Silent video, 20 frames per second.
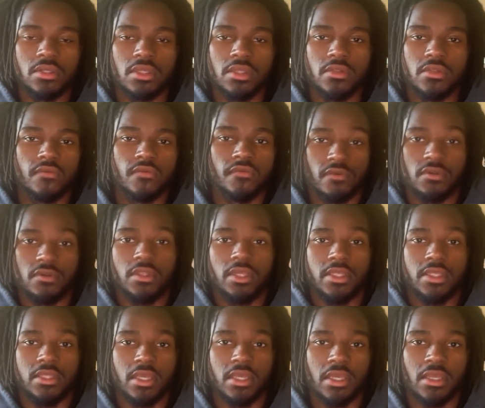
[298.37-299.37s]
and you feel
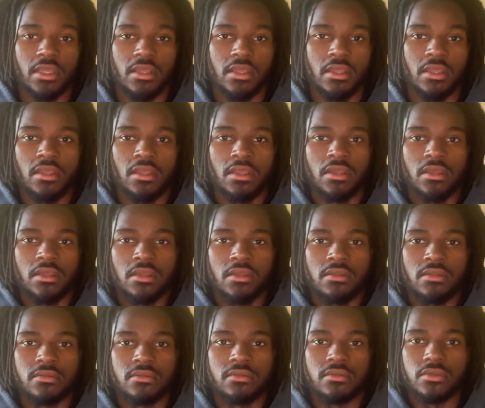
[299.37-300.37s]
like that,
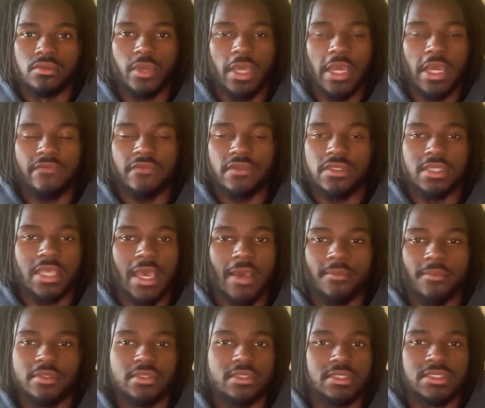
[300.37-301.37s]
you have to tap
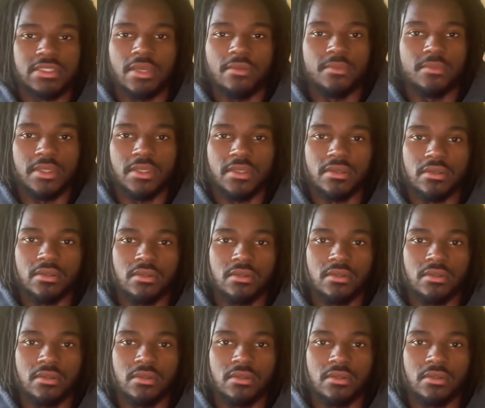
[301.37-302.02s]
into something.